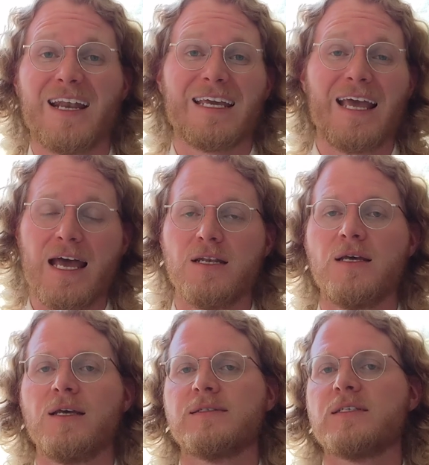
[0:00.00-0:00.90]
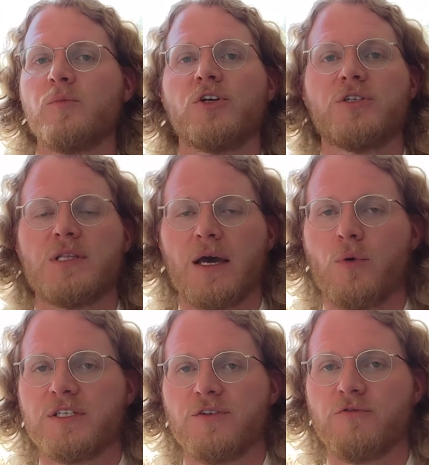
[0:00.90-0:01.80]
And again, similar to that
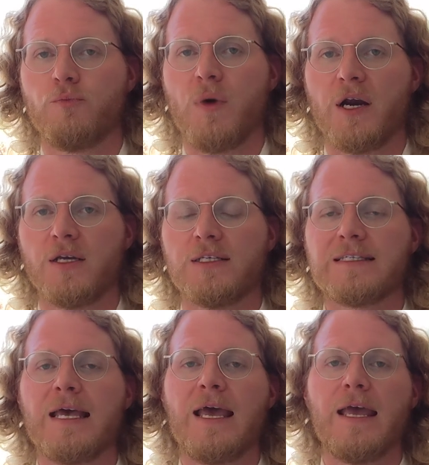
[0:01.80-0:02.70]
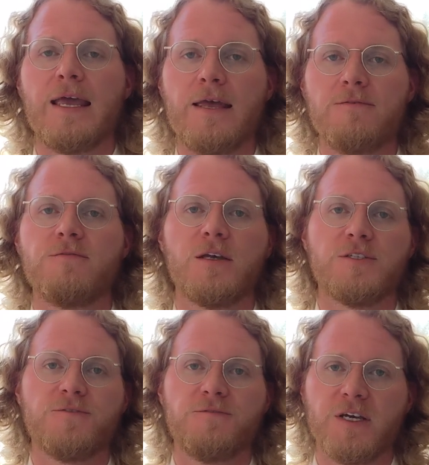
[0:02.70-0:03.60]
question from Marcus, if
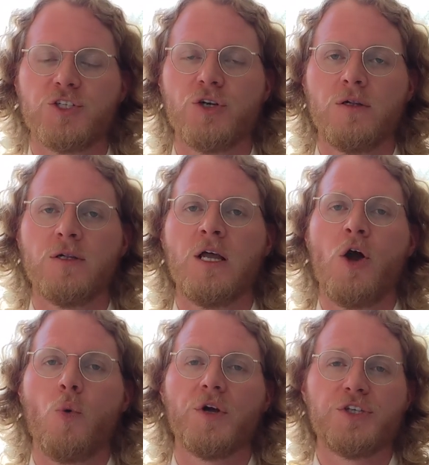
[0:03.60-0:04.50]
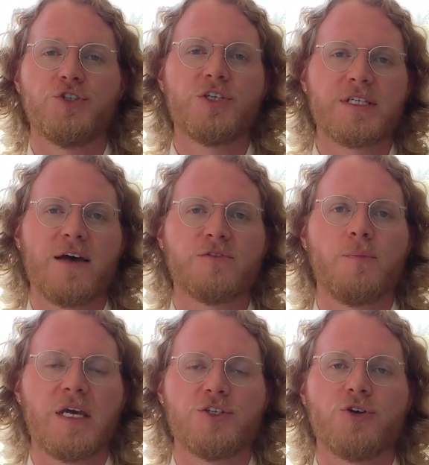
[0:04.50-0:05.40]
it's fictional, what you just have to
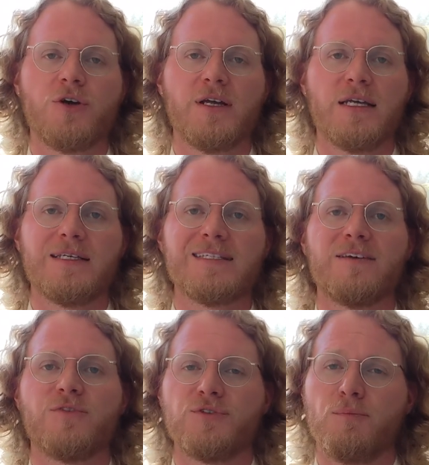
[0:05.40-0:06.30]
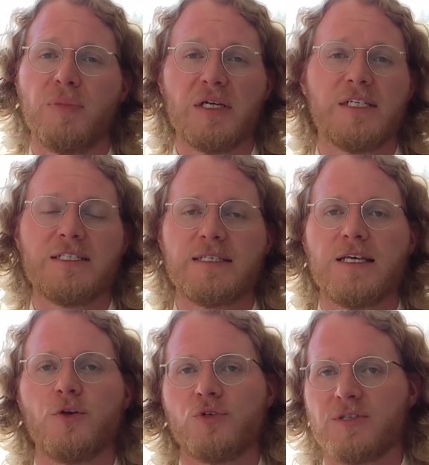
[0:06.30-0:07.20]
make sure is if there's a bloody
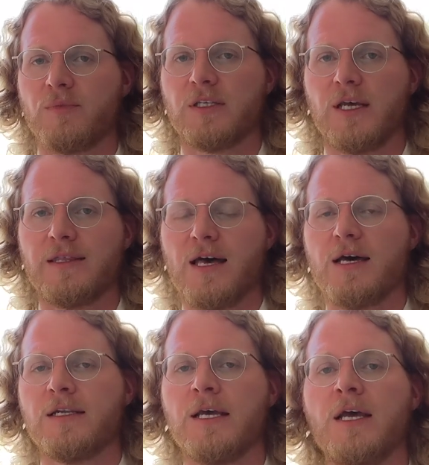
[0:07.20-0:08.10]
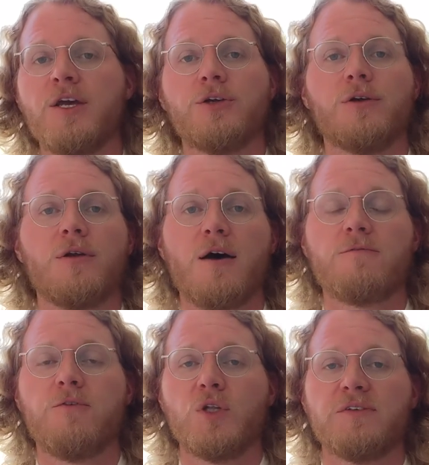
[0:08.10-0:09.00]
scene or something like that, you're
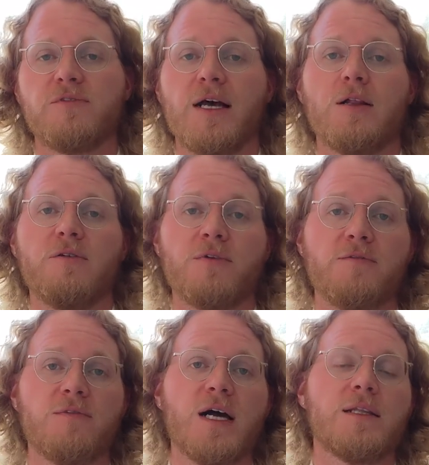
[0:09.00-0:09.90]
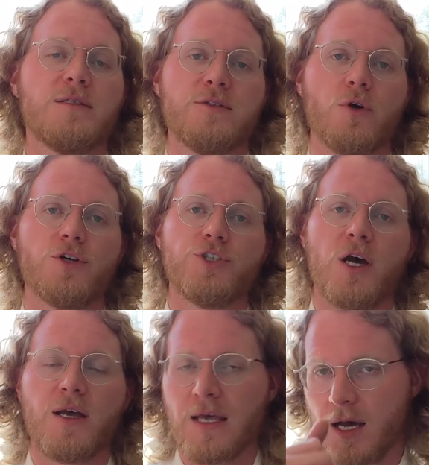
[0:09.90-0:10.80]
not falling foul of our violence or
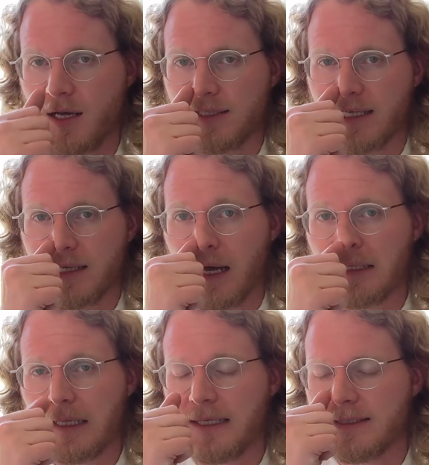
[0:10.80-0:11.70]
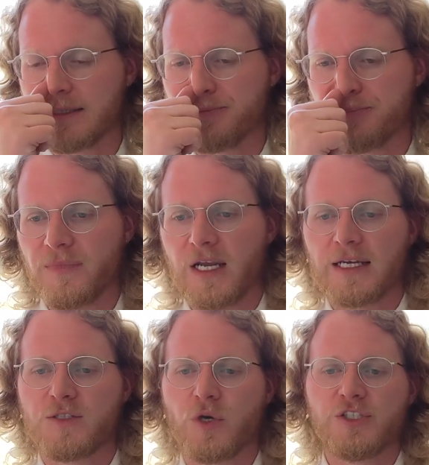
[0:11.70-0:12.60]
shocking content guidelines. The
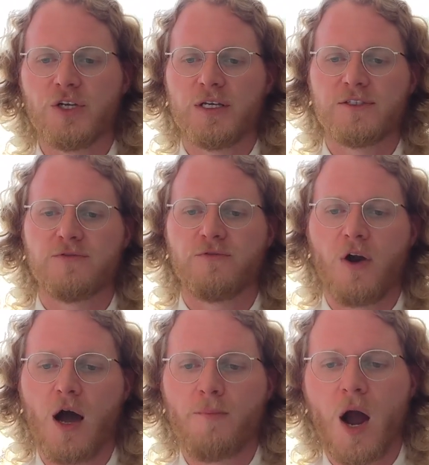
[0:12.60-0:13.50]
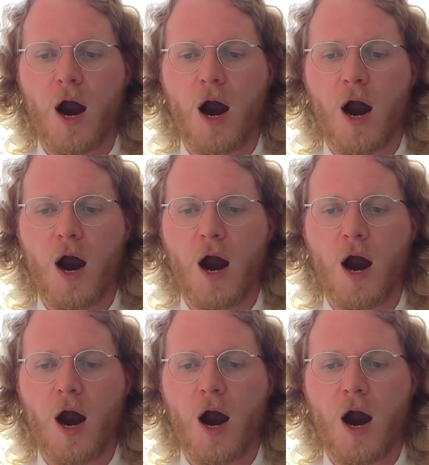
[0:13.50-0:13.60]
next question is from